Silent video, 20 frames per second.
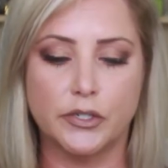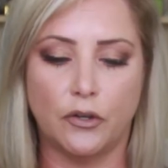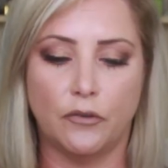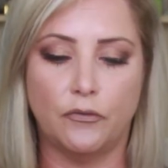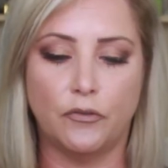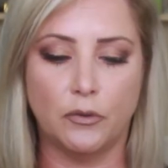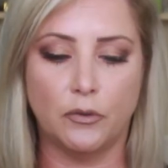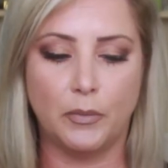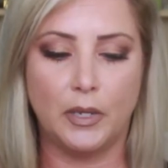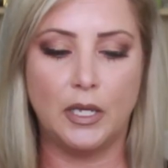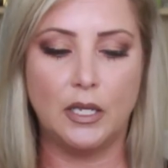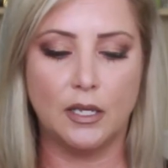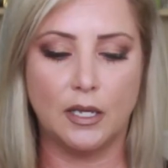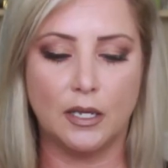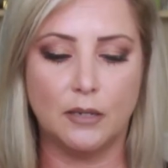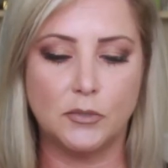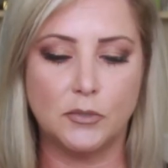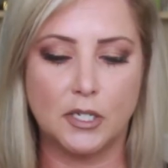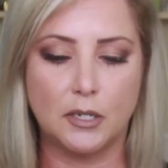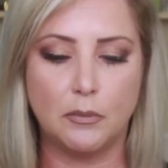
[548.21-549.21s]
So for me, the
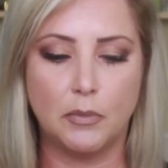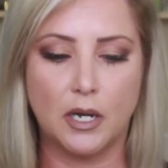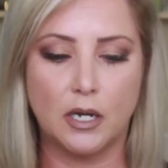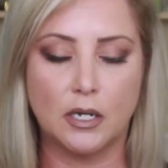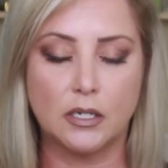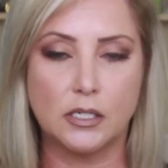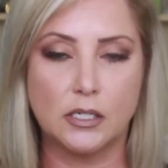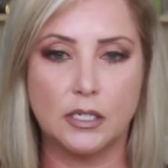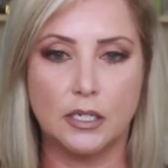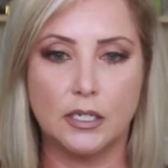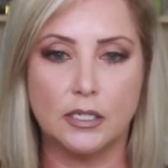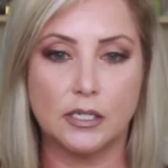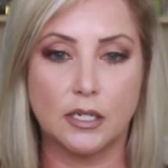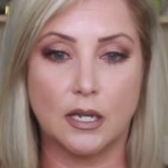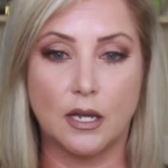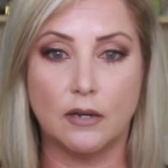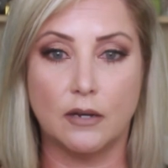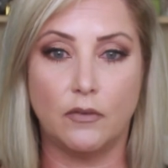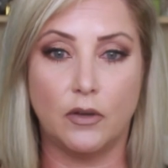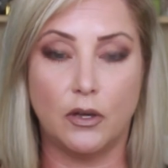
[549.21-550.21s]
Ipsy box is
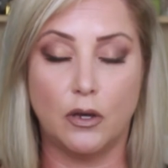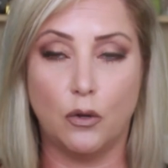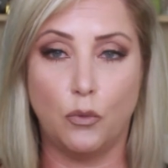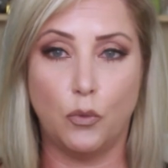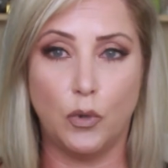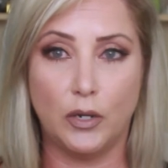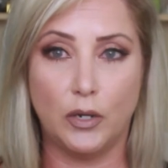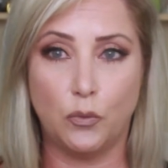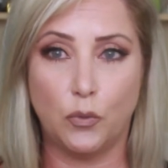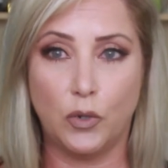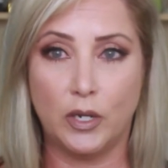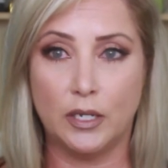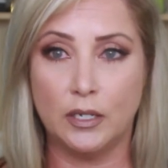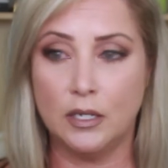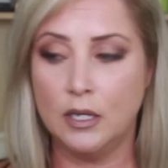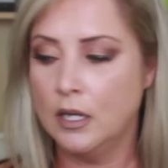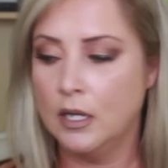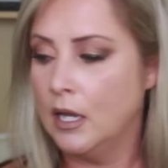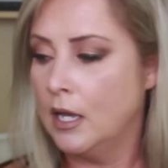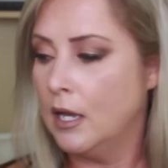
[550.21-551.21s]
kind of a
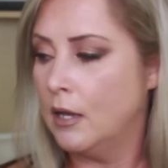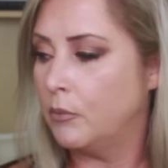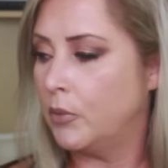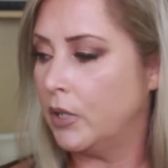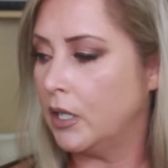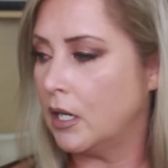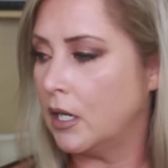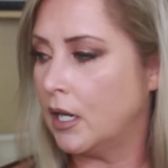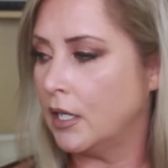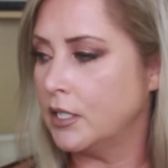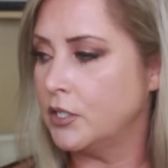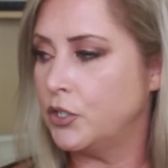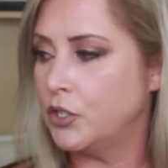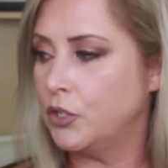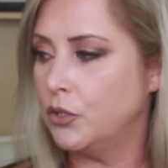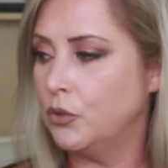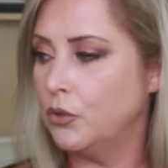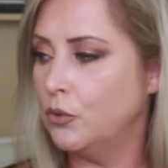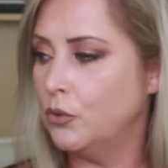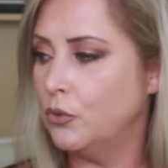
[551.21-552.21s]
win-win, but I
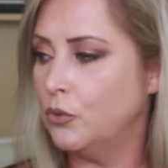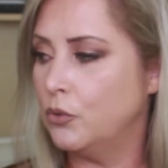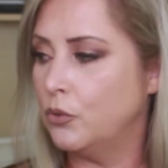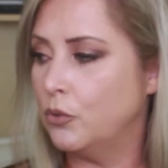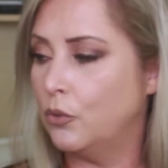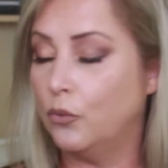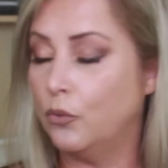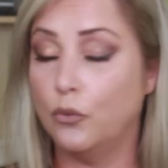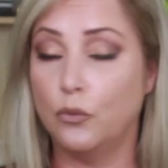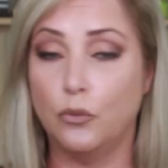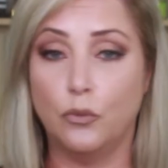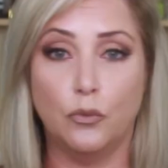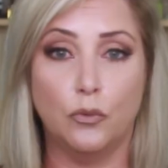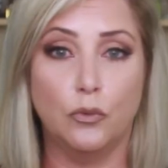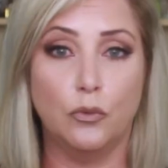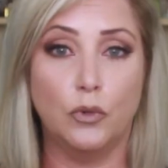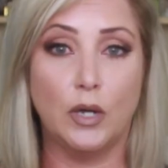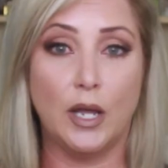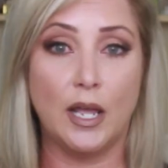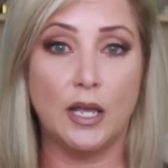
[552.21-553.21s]
do
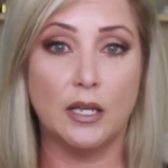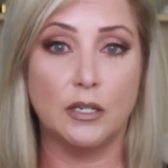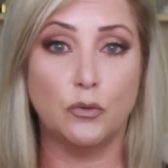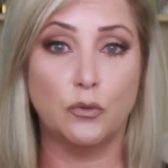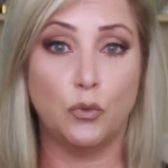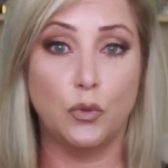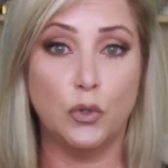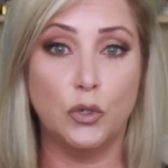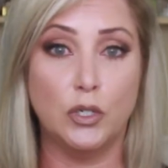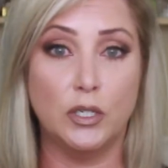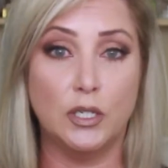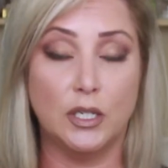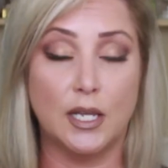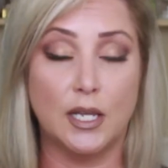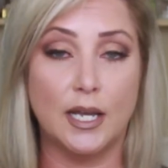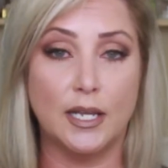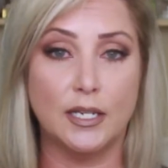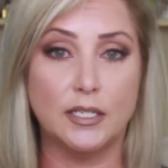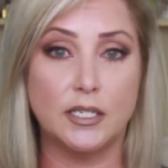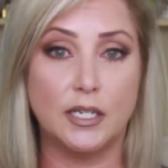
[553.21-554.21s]
and would
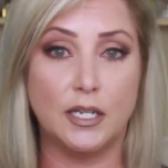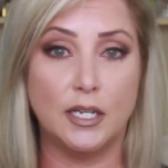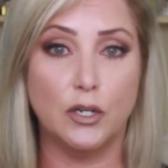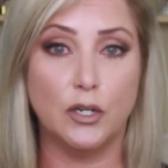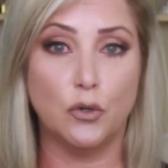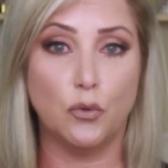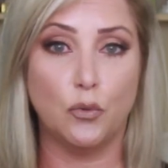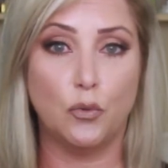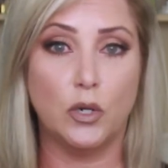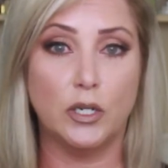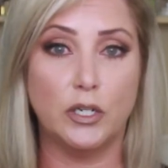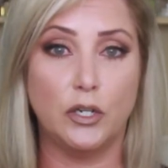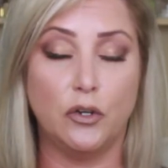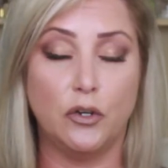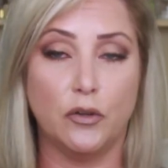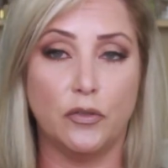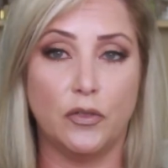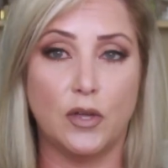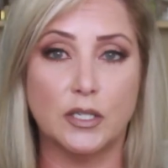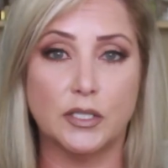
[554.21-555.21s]
like to hear what
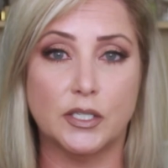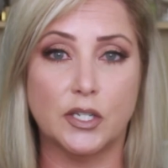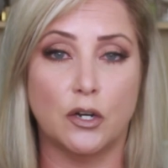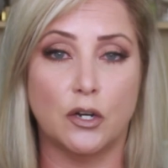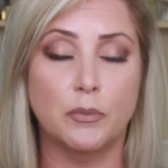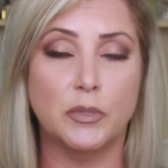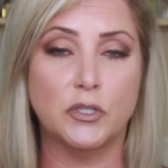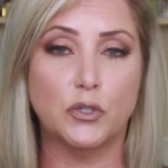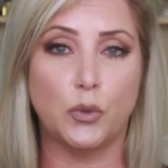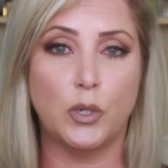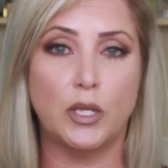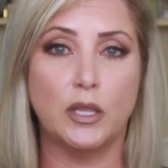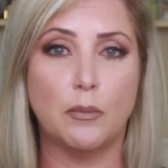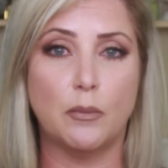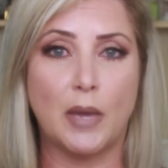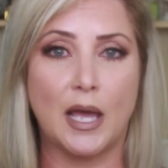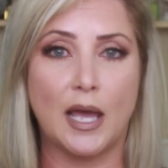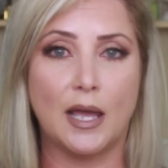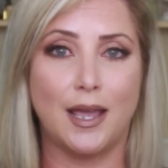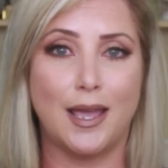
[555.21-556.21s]
your thoughts are between the
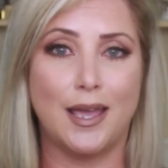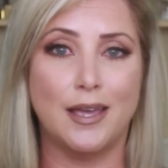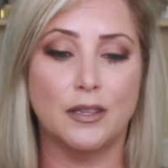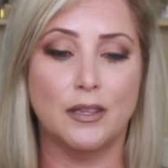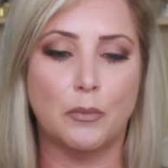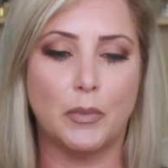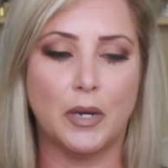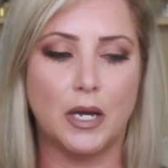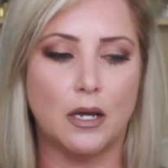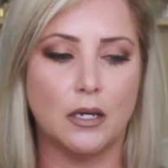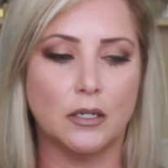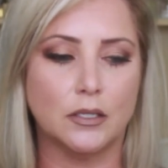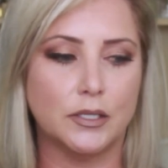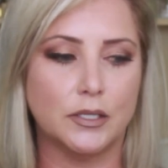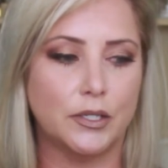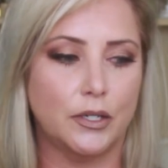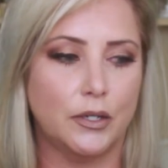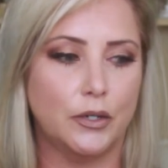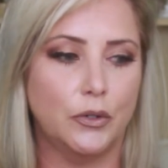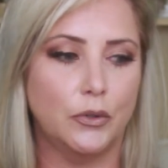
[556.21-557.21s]
bag and the box.
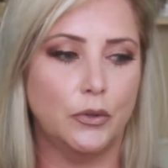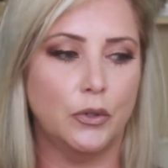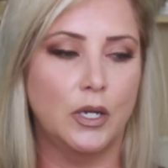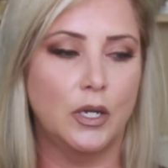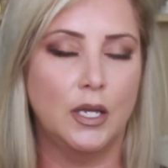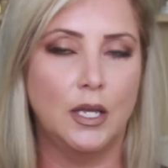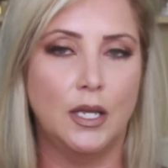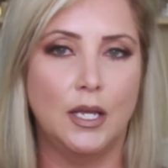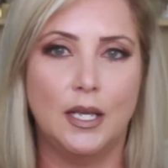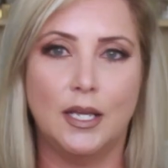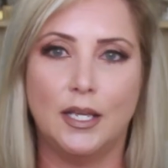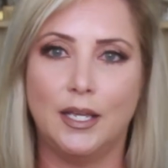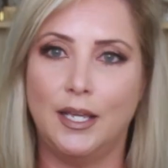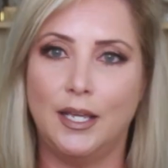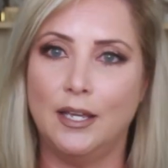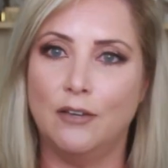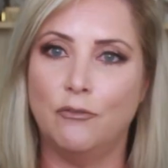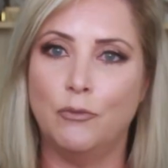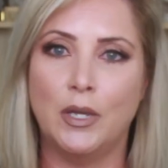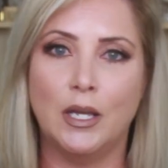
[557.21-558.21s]
So
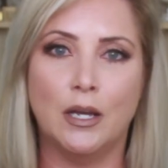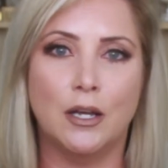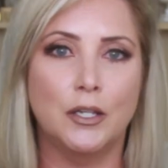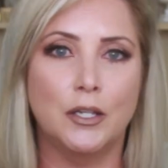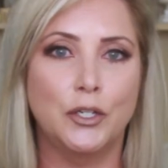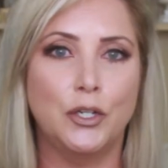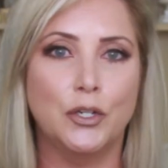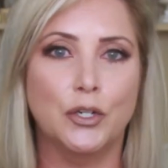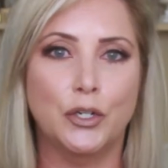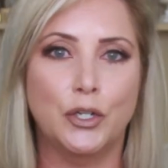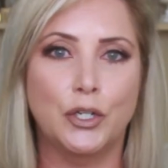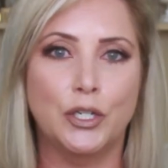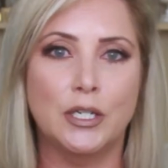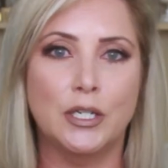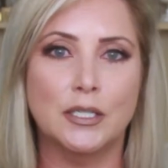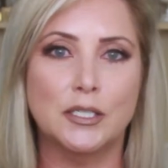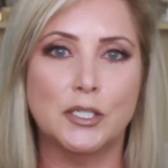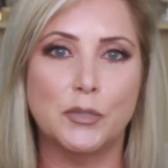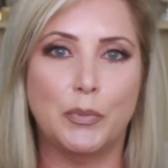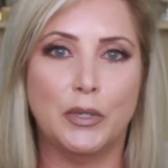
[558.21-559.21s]
give me all of your
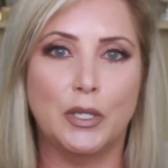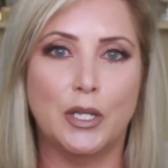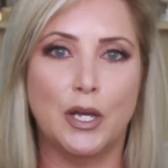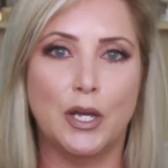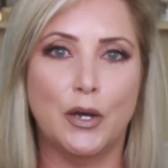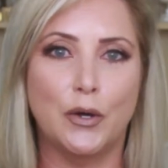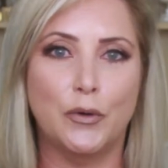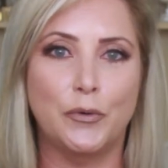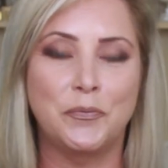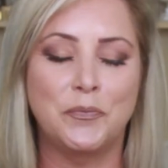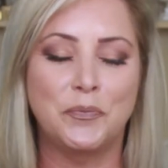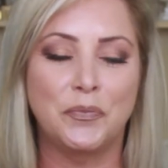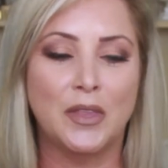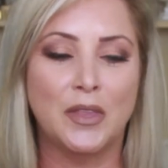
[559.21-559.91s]
goodness below.